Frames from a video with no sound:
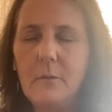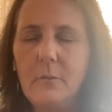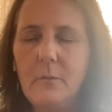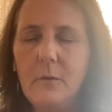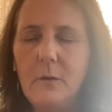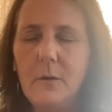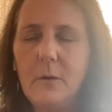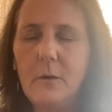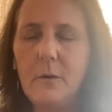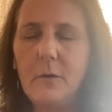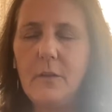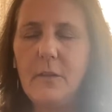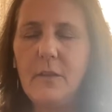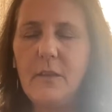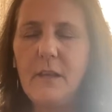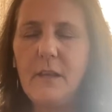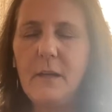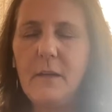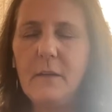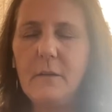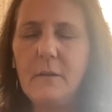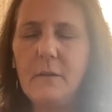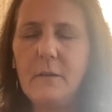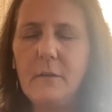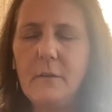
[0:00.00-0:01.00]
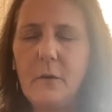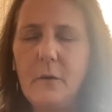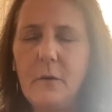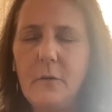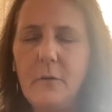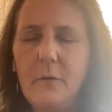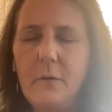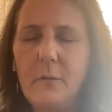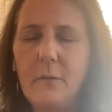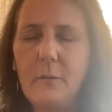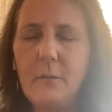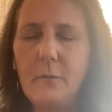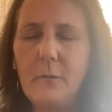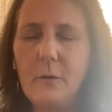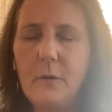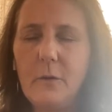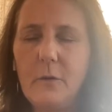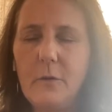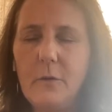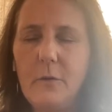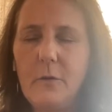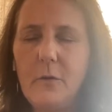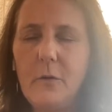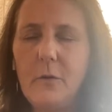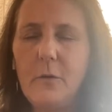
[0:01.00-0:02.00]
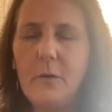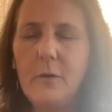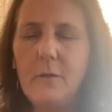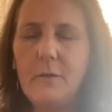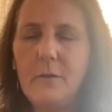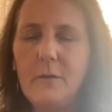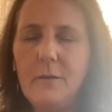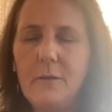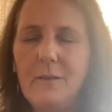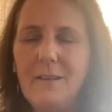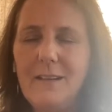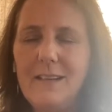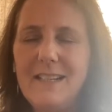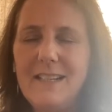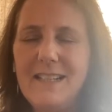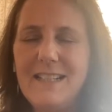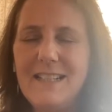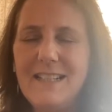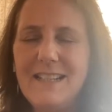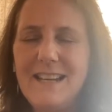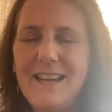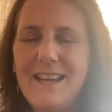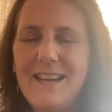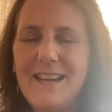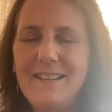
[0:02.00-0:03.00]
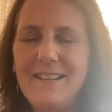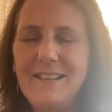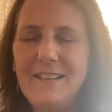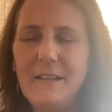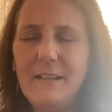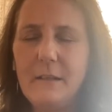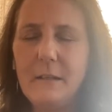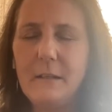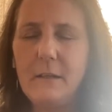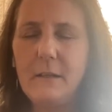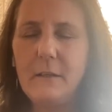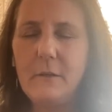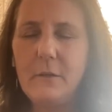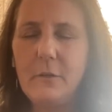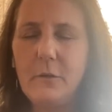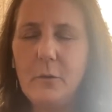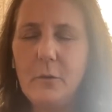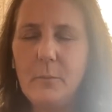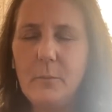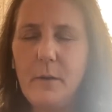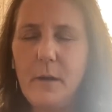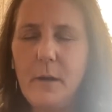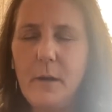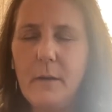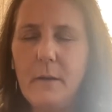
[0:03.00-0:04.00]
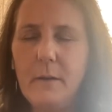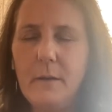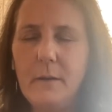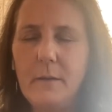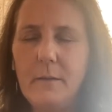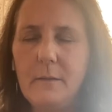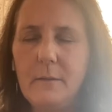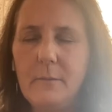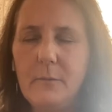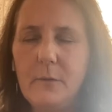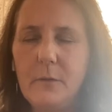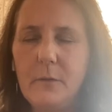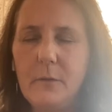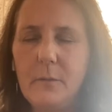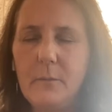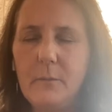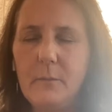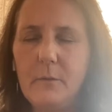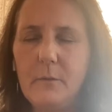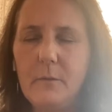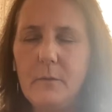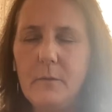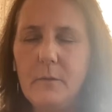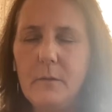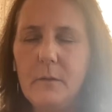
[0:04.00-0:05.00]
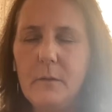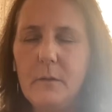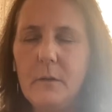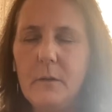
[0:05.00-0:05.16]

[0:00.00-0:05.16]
Where things start to, where you notice intensity in your body, sometimes